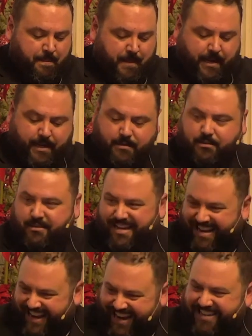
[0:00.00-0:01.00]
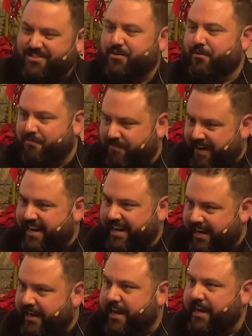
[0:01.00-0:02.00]
that His
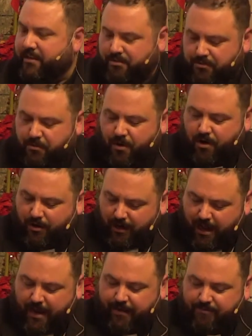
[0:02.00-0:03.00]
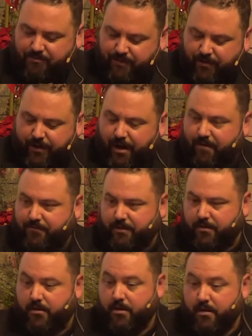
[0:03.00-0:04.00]
intervening into our lives very
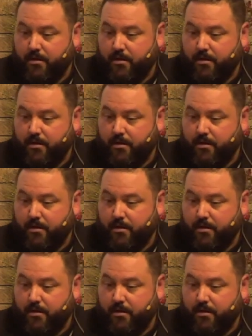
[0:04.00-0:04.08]
often